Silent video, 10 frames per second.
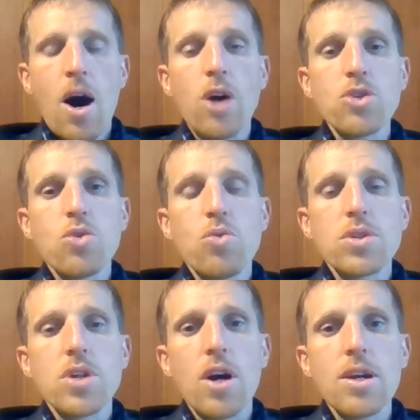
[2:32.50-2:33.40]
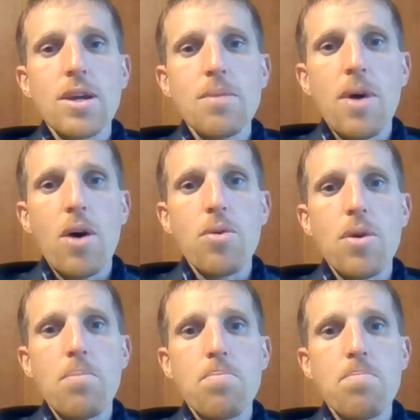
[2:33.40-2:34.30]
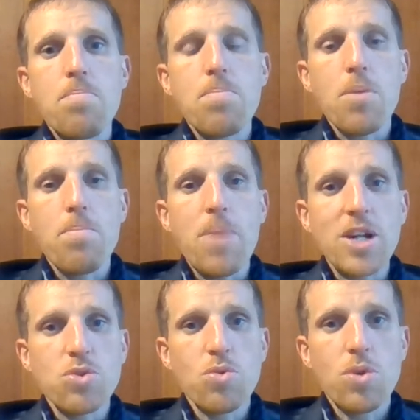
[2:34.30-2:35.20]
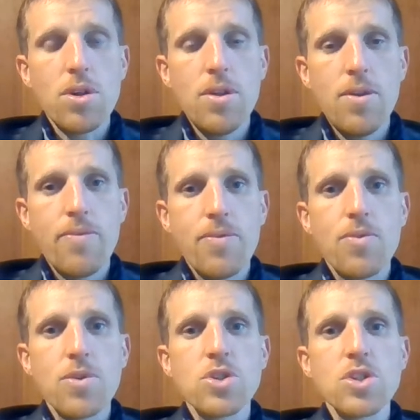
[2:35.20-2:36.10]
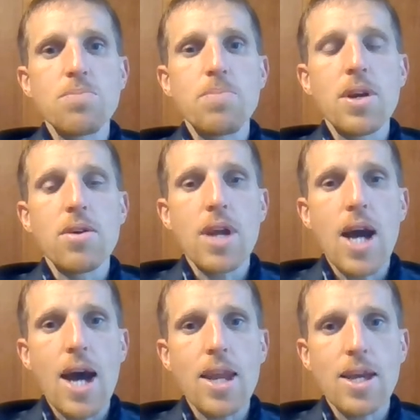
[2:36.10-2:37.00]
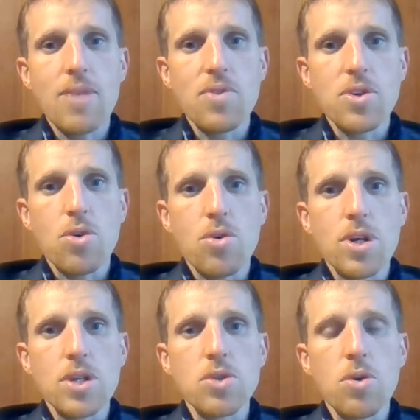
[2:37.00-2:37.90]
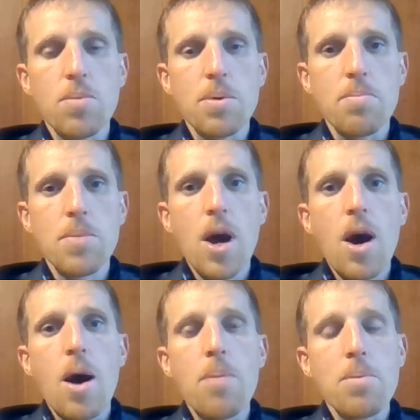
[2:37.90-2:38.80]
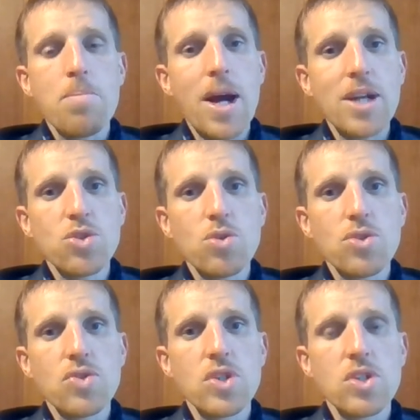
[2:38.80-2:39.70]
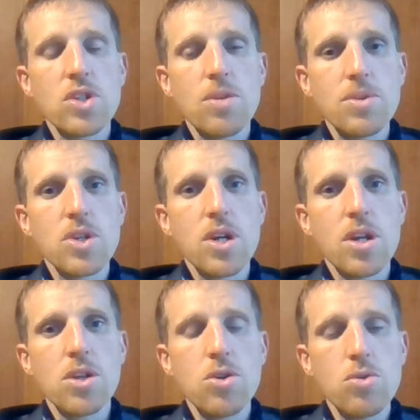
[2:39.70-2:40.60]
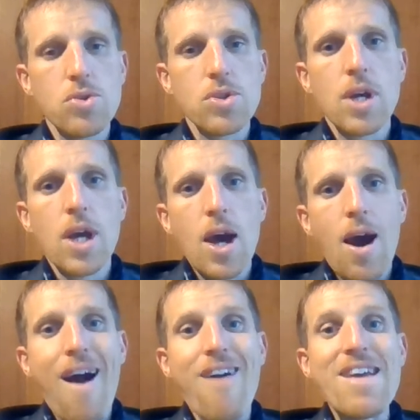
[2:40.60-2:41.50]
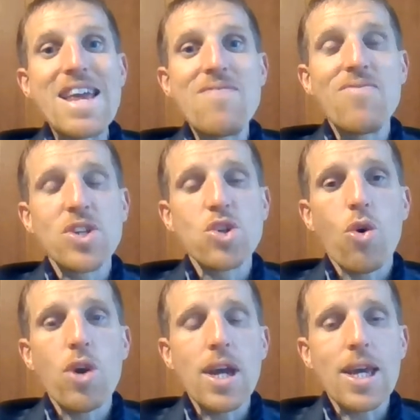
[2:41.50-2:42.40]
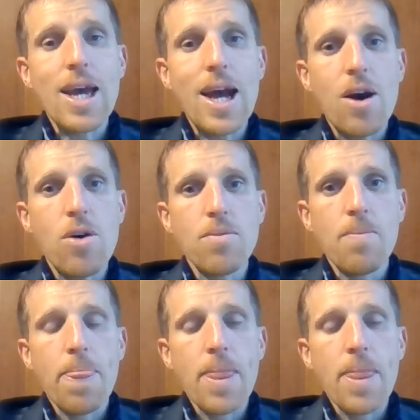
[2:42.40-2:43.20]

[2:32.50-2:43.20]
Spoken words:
Also, we're talking about perpetual versus periodic inventory. So a perpetual system is going to use our inventory account